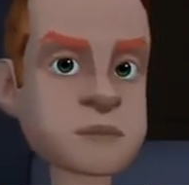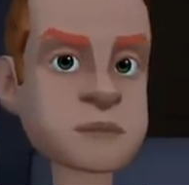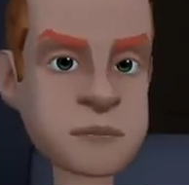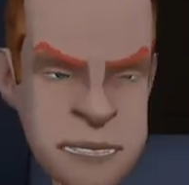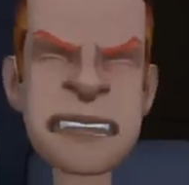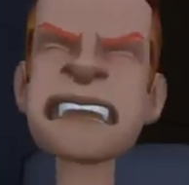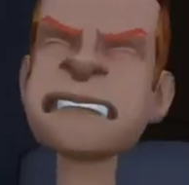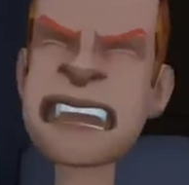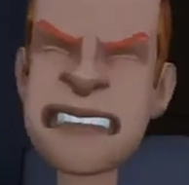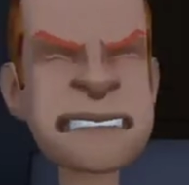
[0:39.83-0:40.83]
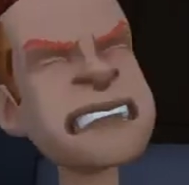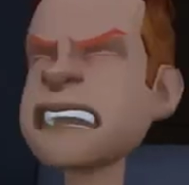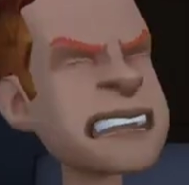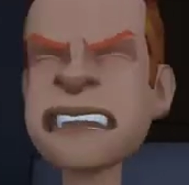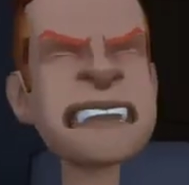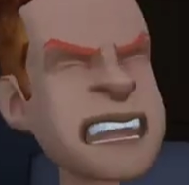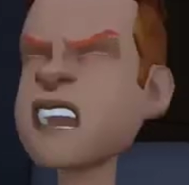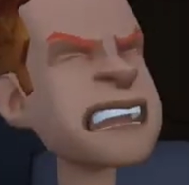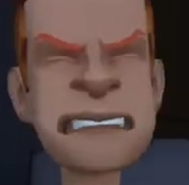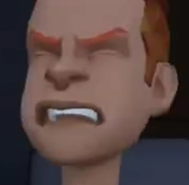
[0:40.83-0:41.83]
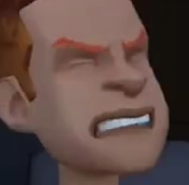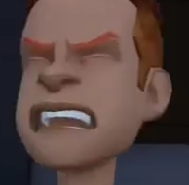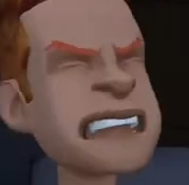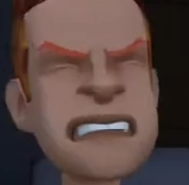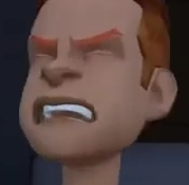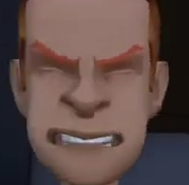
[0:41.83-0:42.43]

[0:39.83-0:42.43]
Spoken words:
I can't believe my dad grounded me forever